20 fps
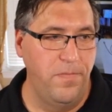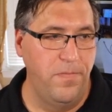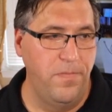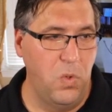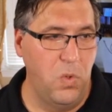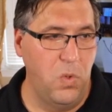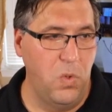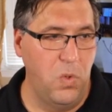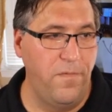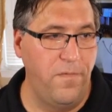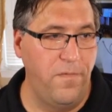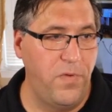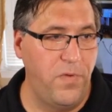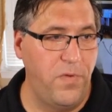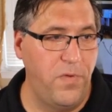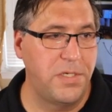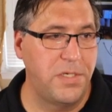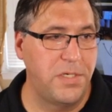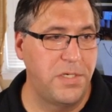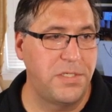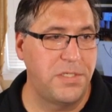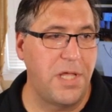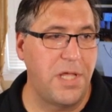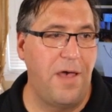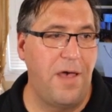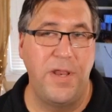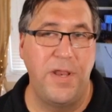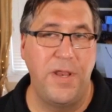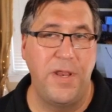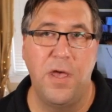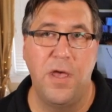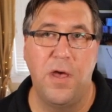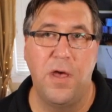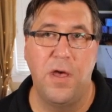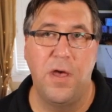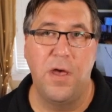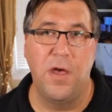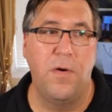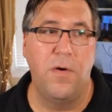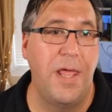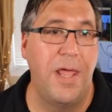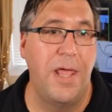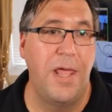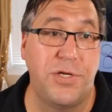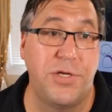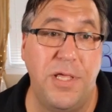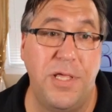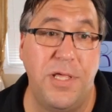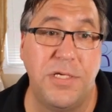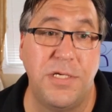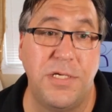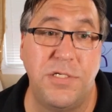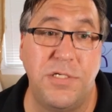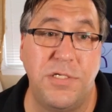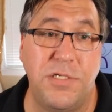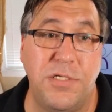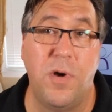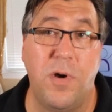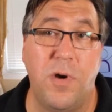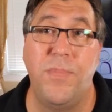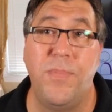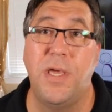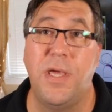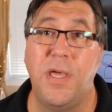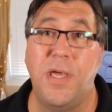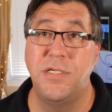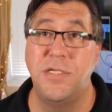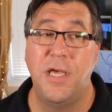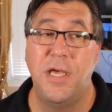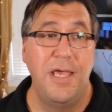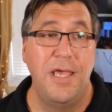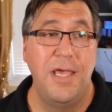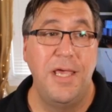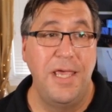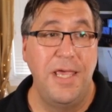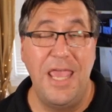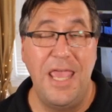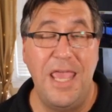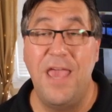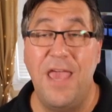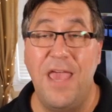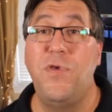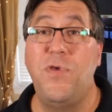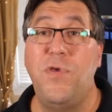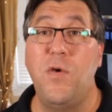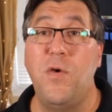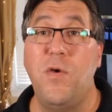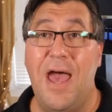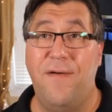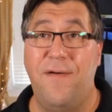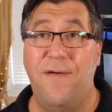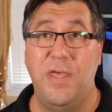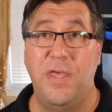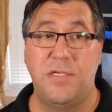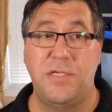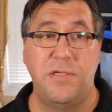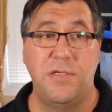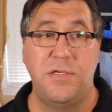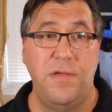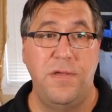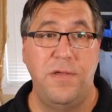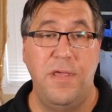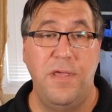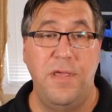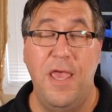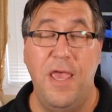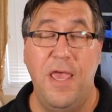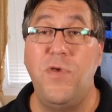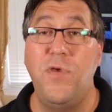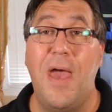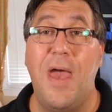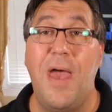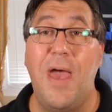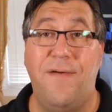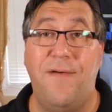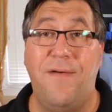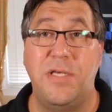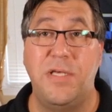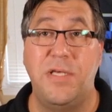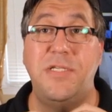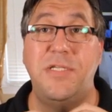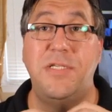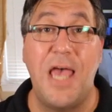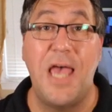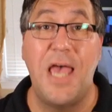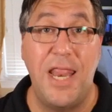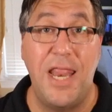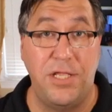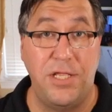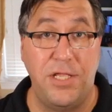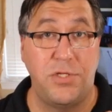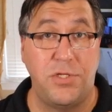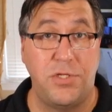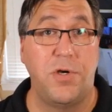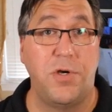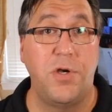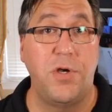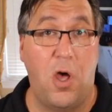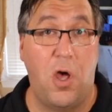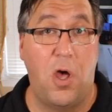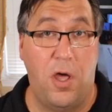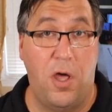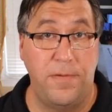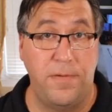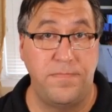or if you go into stop video, and actually this is important because if you have this setting turned on